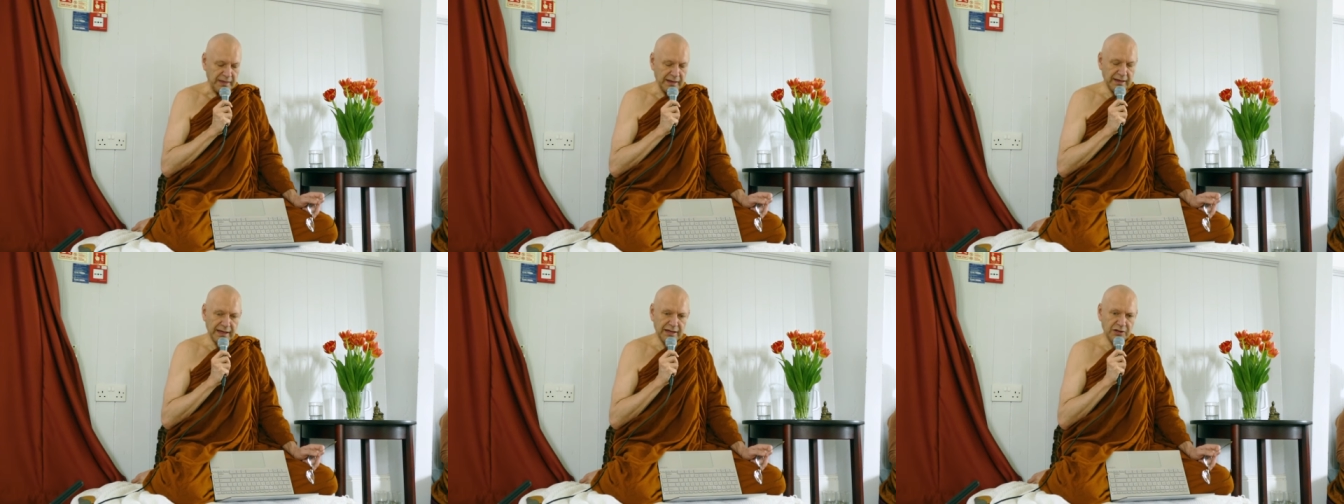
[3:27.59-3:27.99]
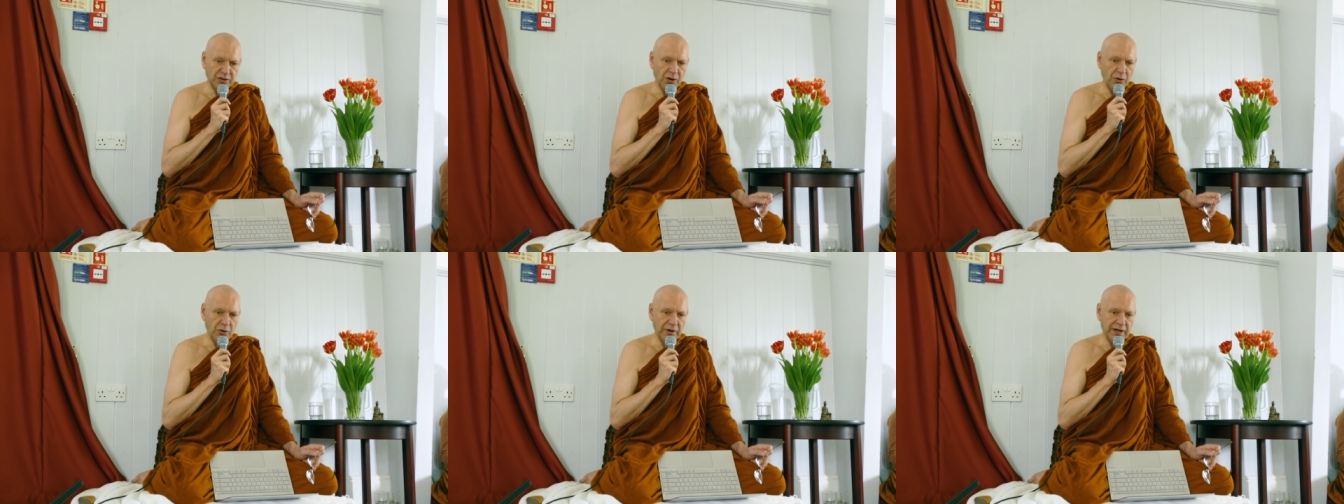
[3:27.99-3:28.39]
get
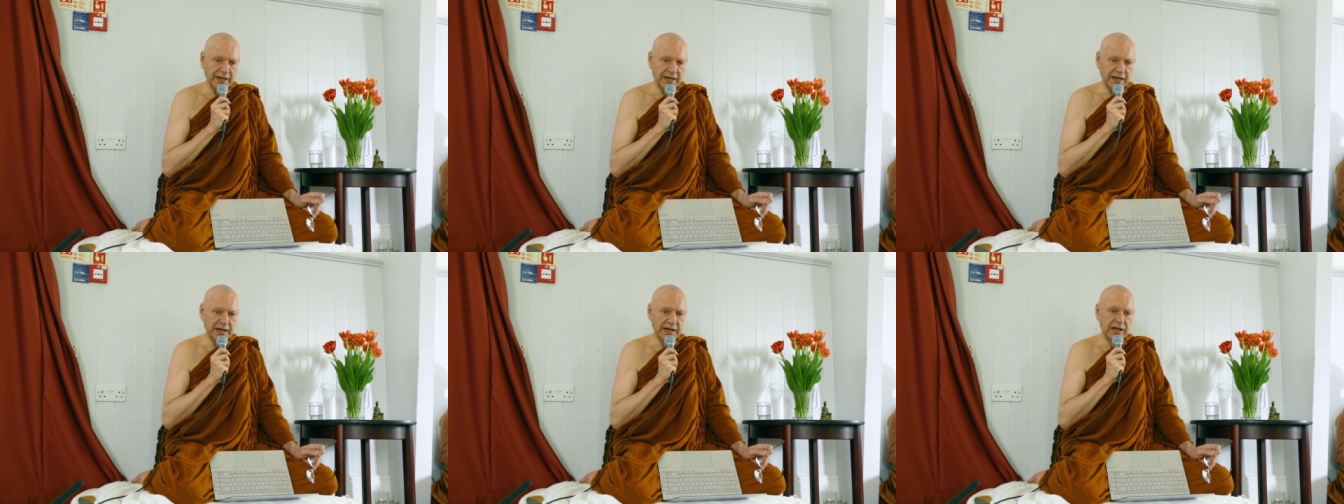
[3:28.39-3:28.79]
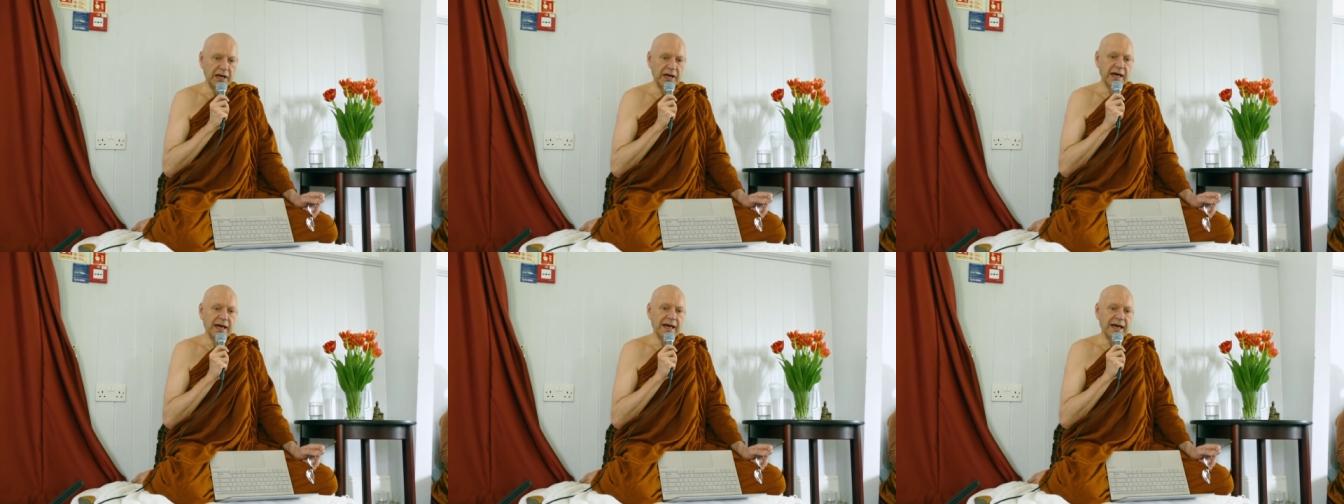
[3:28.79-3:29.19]
going and,
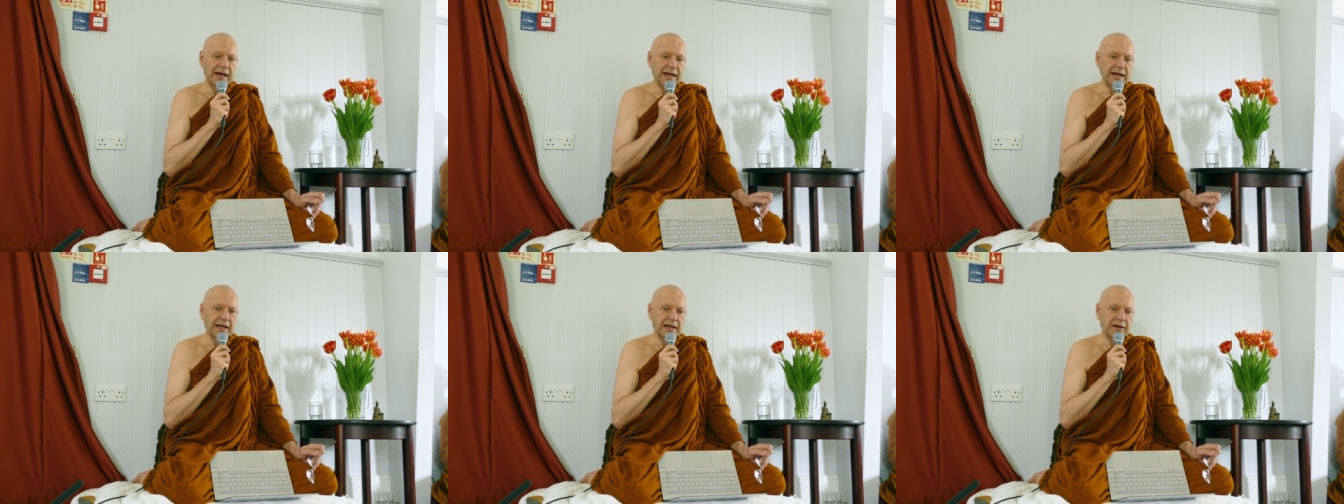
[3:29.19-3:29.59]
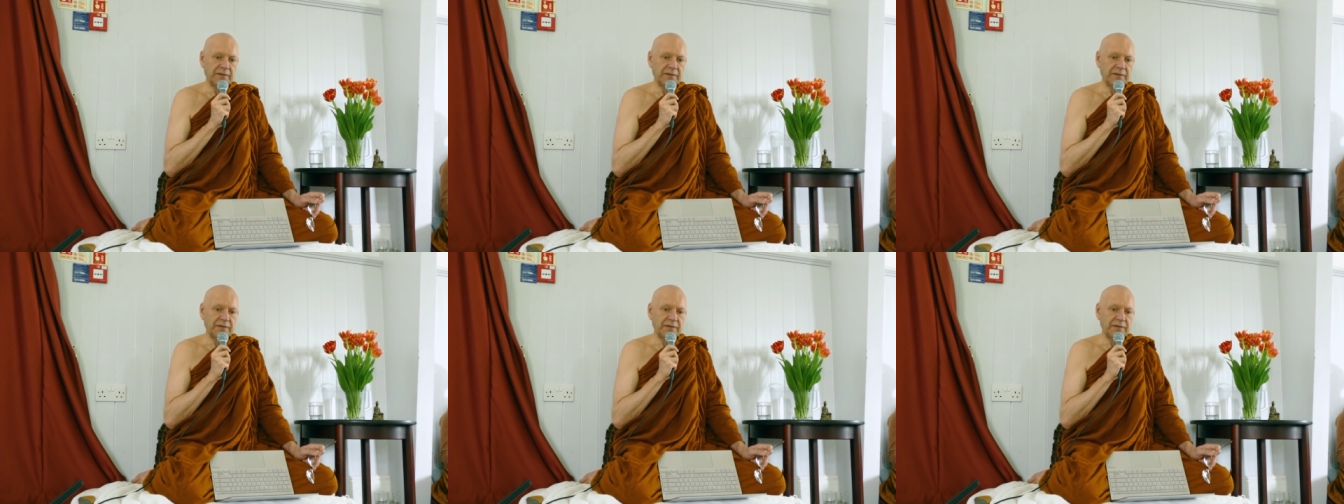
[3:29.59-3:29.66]
and uh,